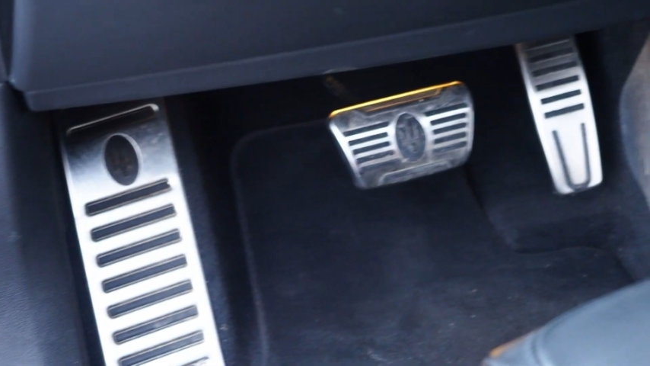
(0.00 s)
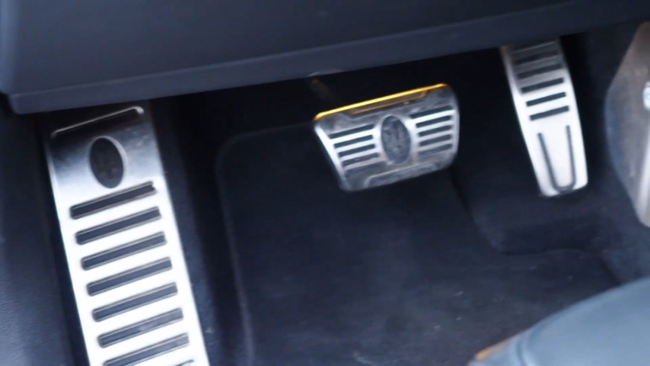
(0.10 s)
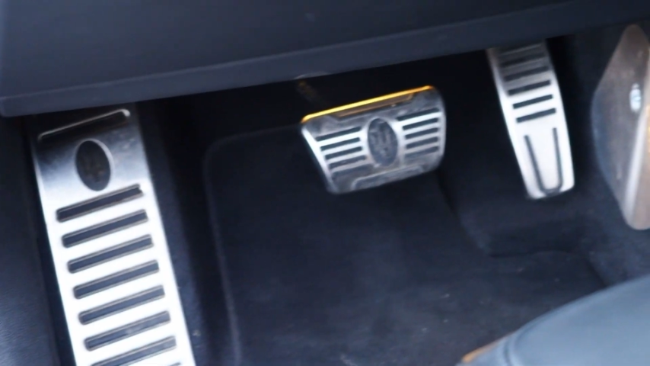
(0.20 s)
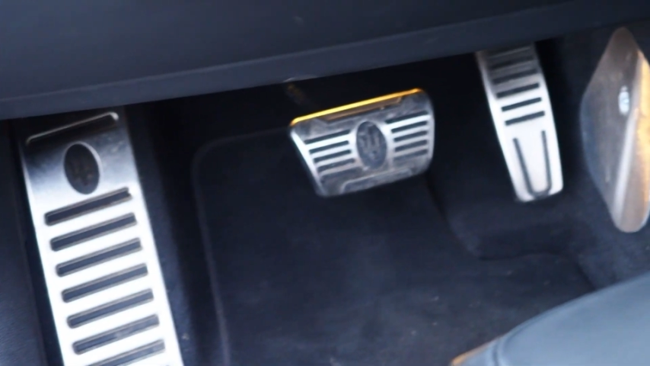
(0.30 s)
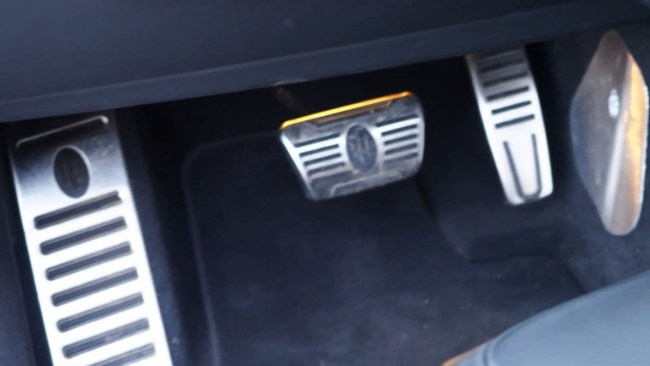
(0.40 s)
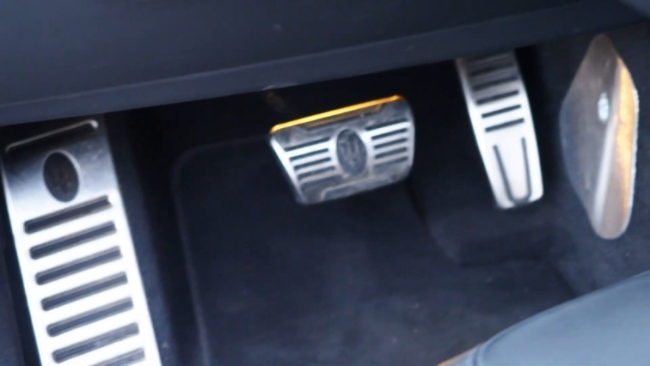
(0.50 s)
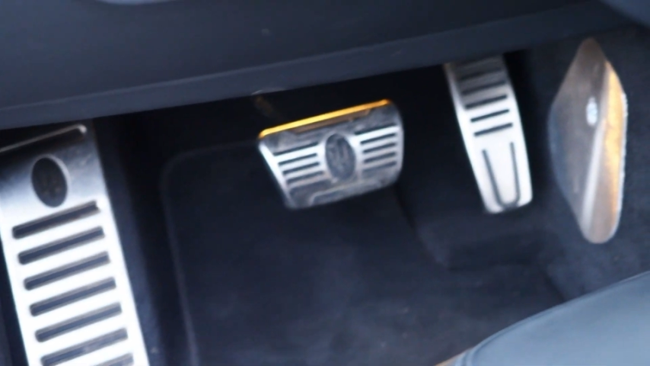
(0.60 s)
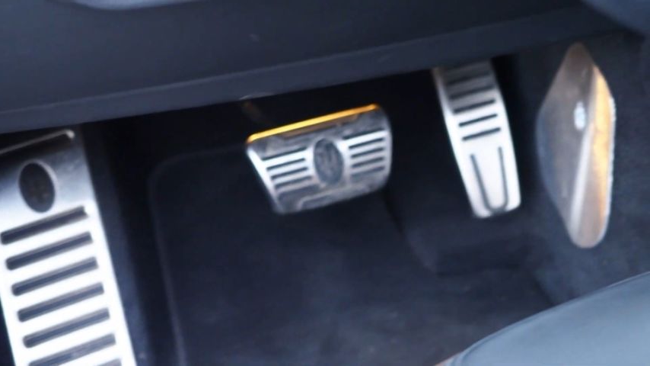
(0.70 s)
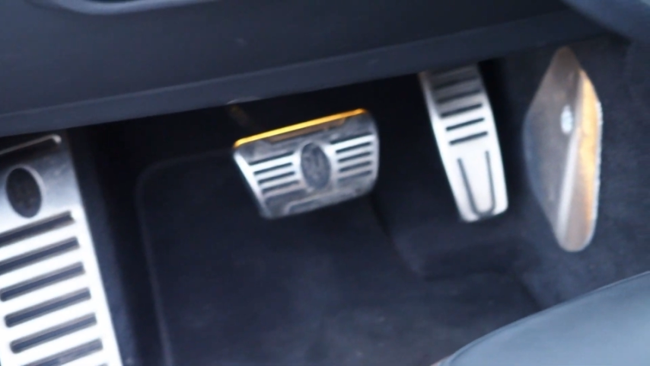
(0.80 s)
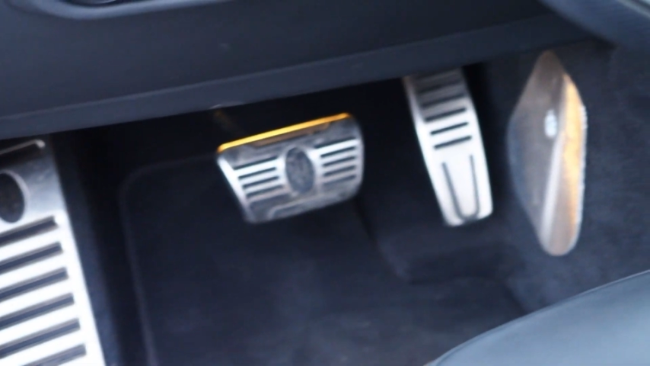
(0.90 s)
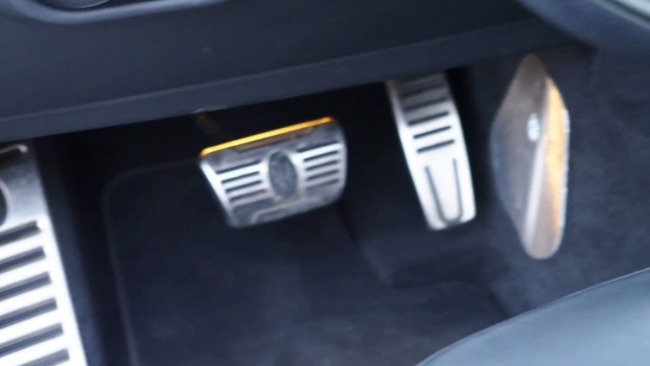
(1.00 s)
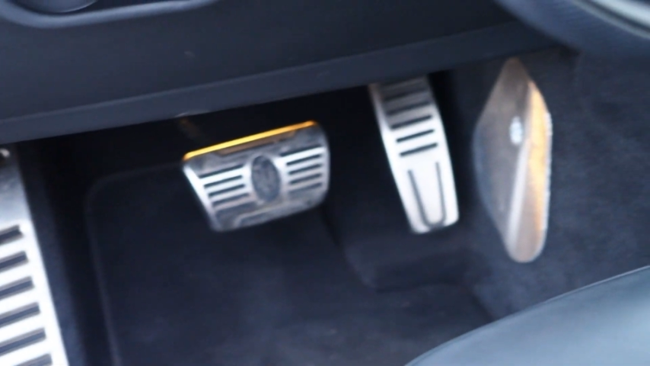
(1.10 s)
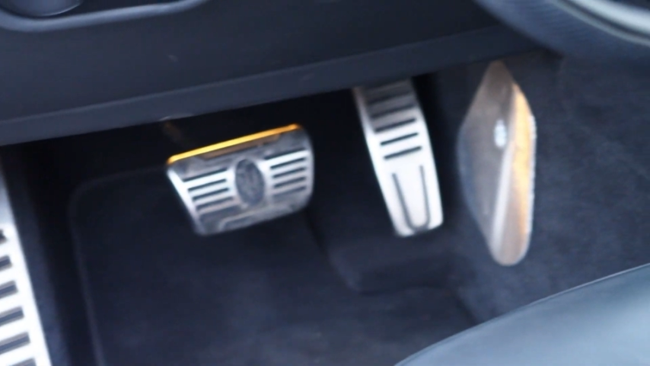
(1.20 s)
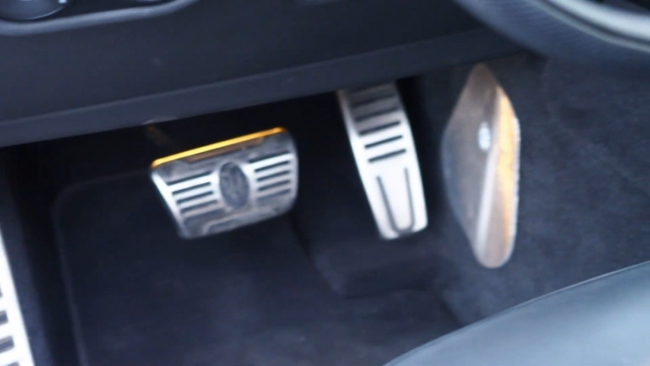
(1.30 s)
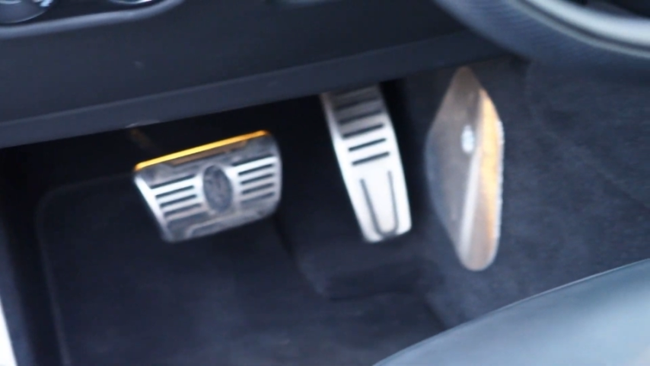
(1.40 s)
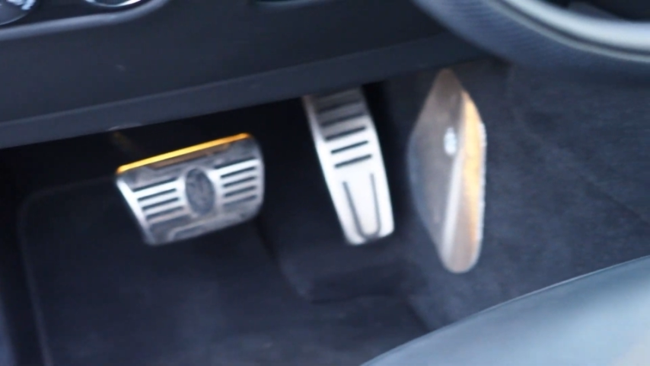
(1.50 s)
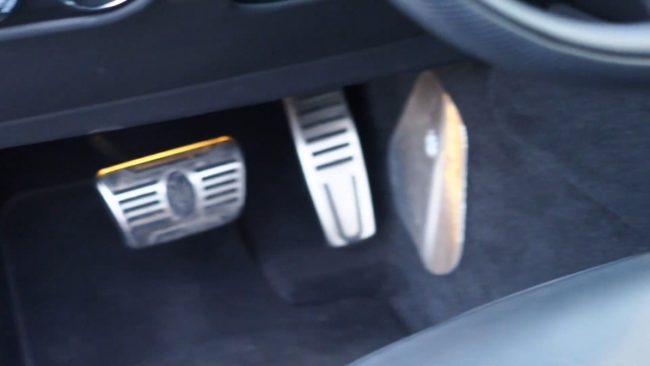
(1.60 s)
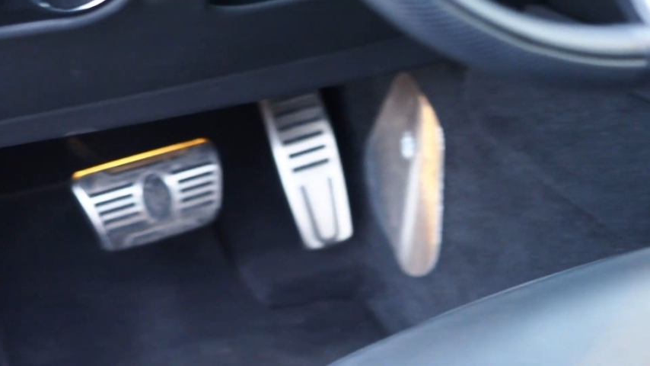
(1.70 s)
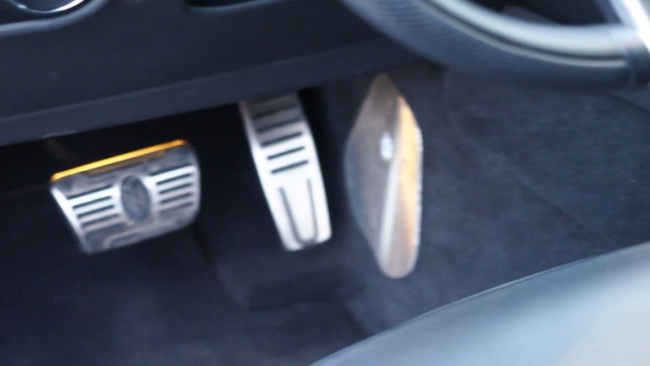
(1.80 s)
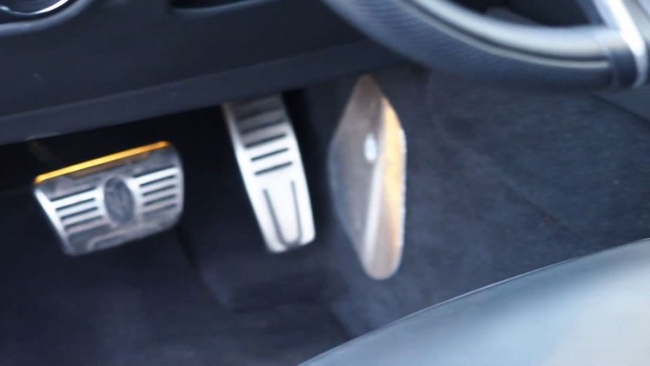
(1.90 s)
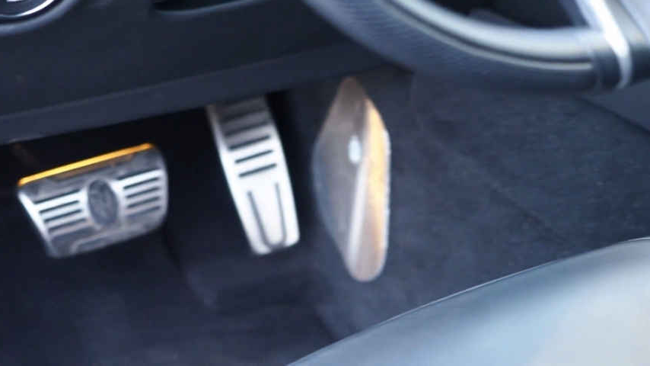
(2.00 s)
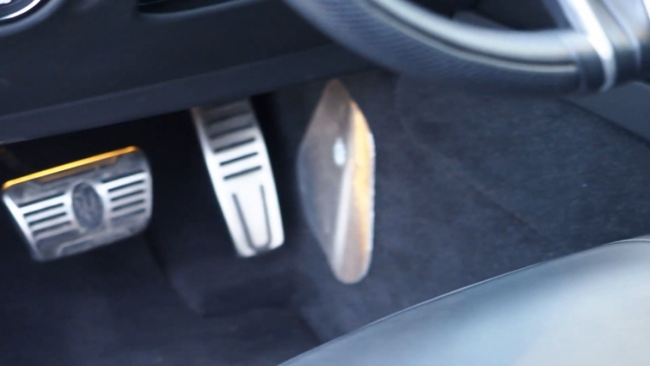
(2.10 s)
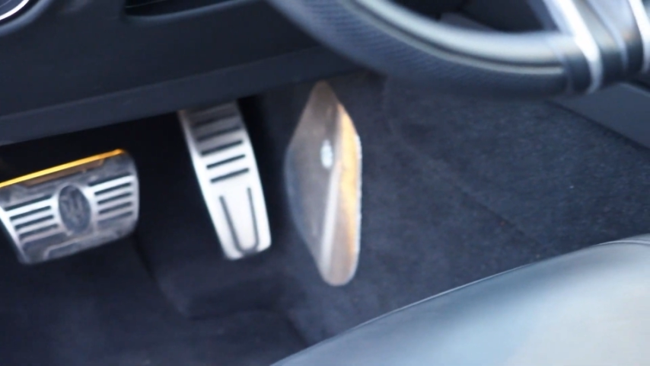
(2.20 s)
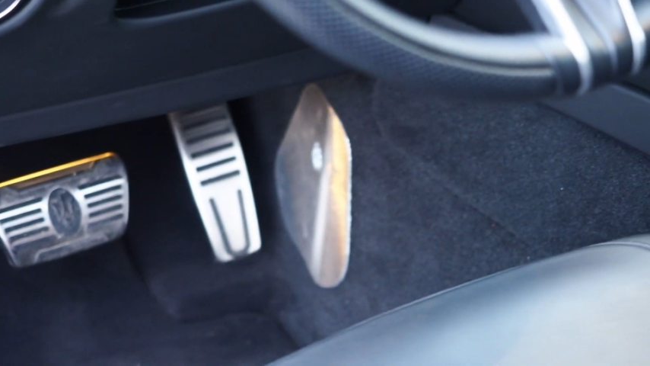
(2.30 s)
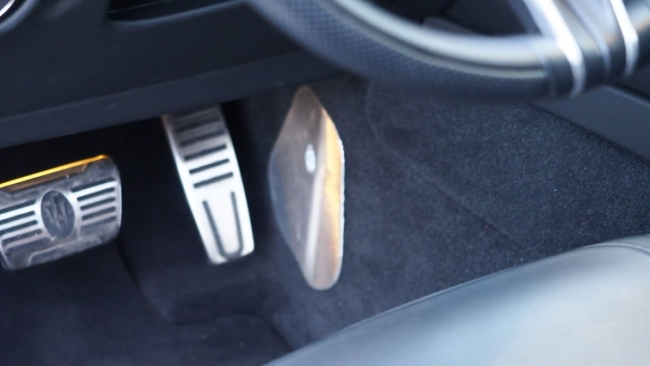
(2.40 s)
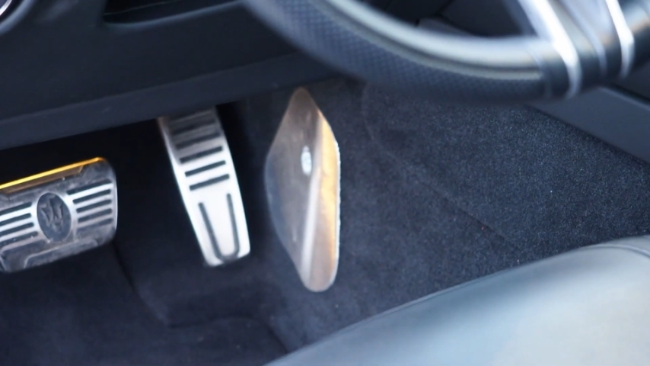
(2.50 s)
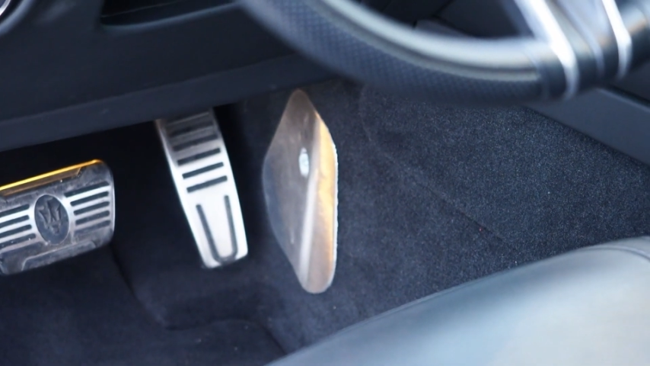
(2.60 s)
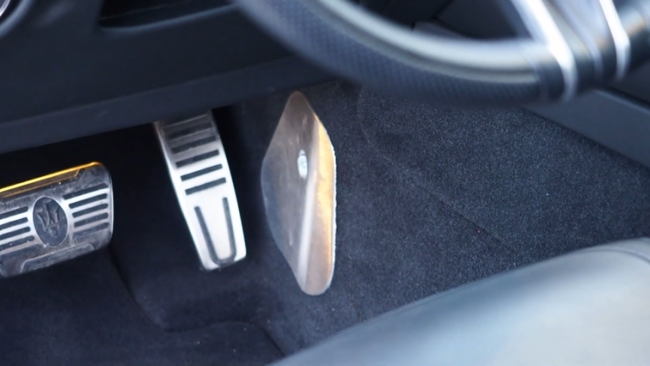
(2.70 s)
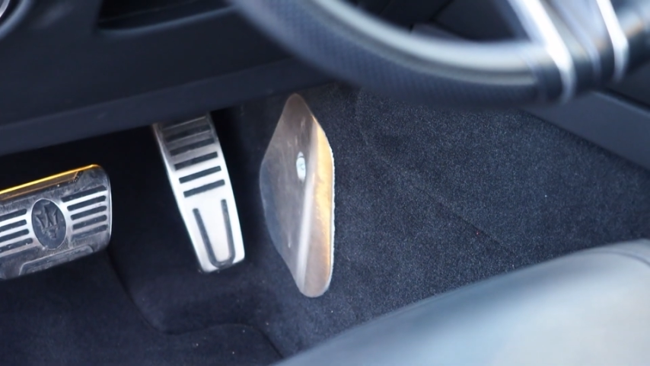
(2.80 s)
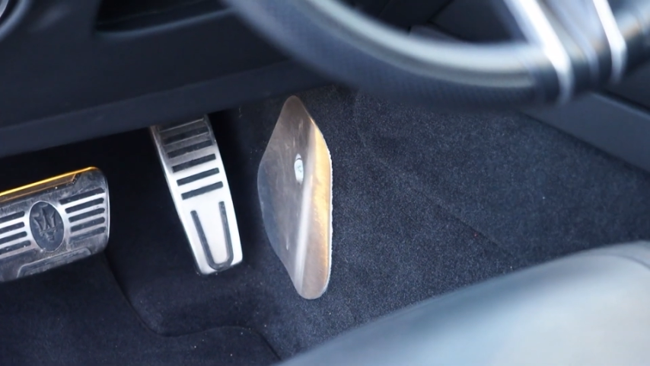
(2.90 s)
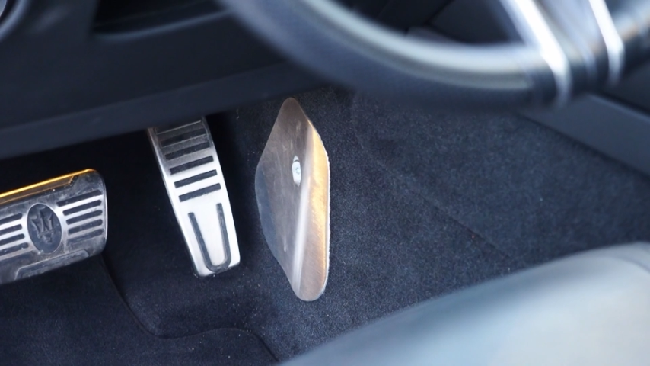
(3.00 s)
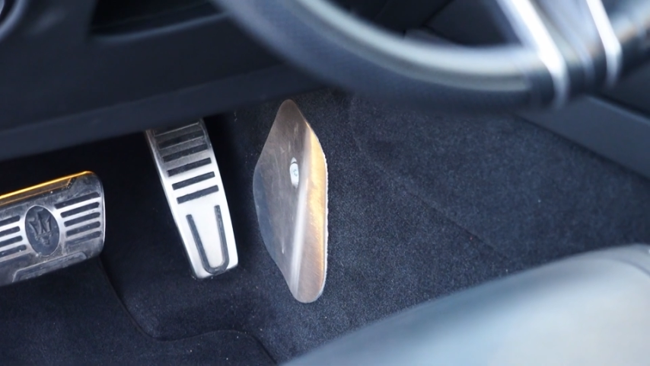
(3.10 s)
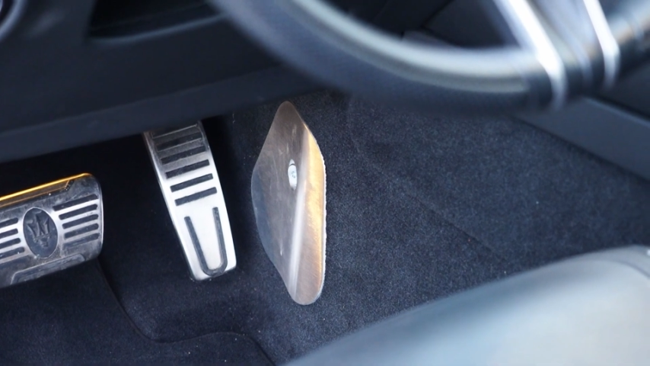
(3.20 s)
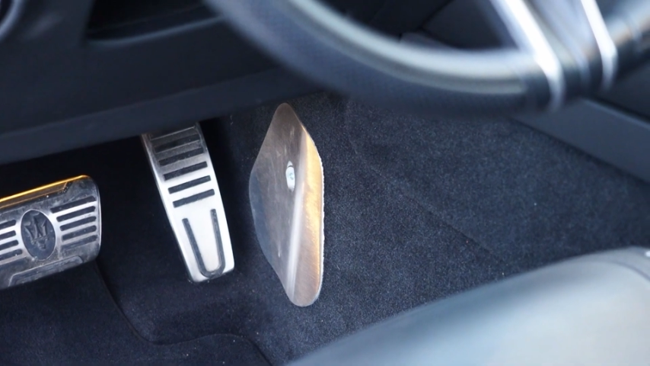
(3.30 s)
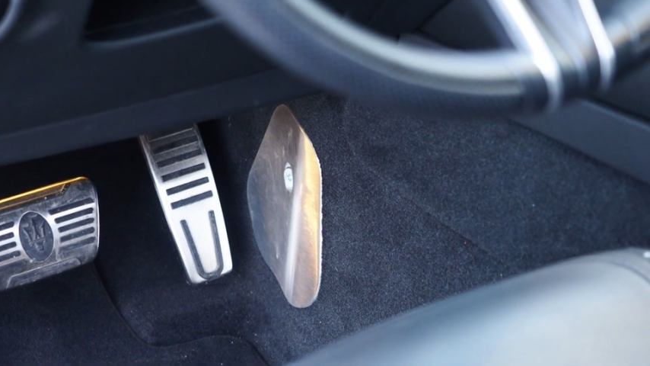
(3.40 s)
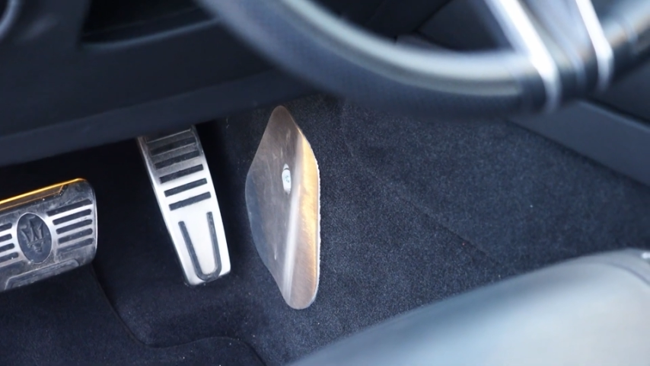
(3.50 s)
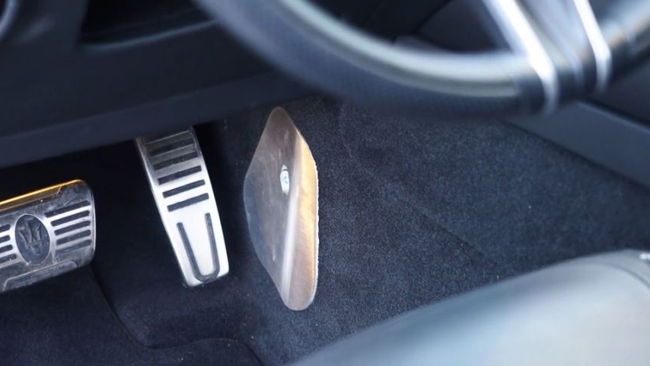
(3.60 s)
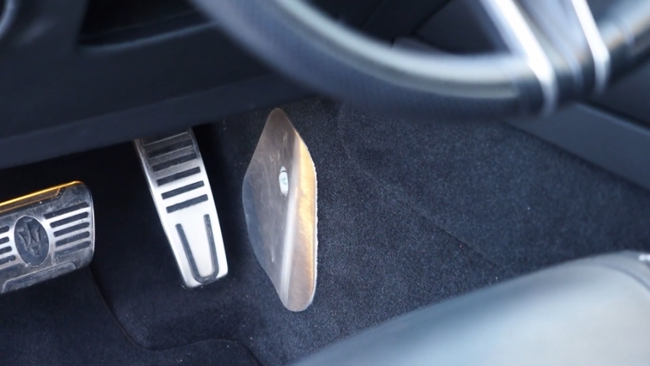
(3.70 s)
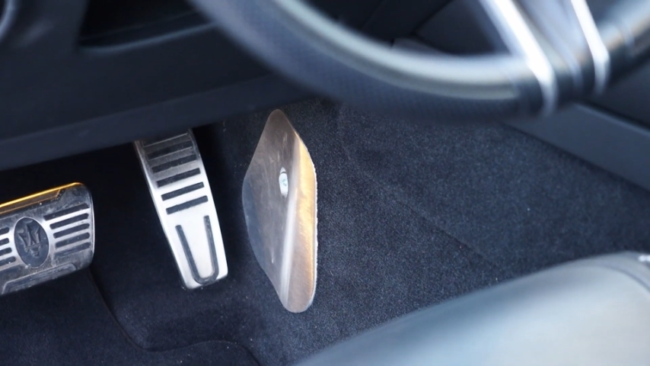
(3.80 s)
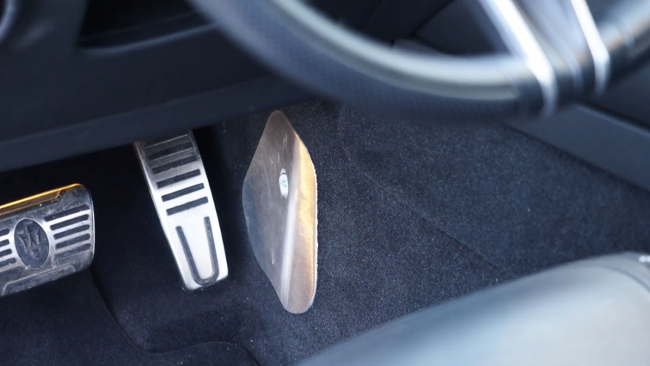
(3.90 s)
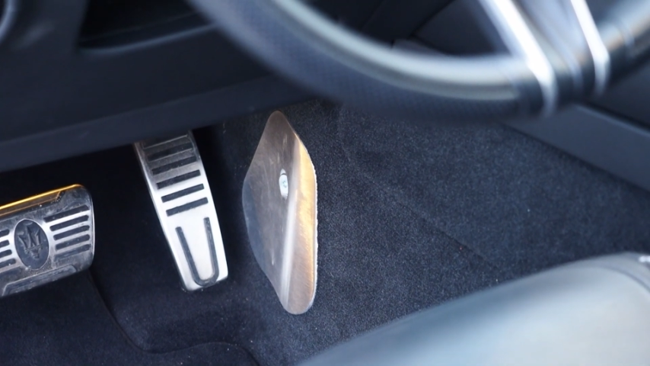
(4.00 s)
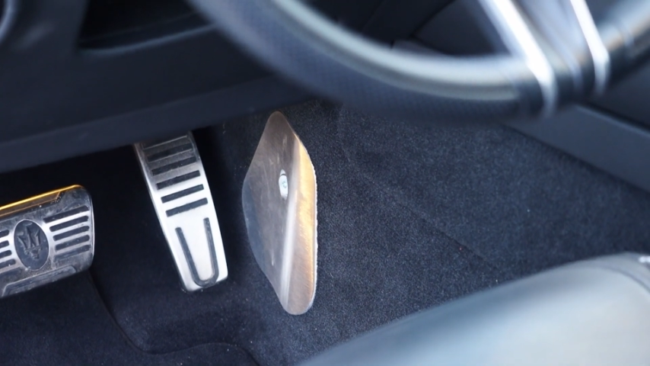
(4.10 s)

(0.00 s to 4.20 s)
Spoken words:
(no speaker visible)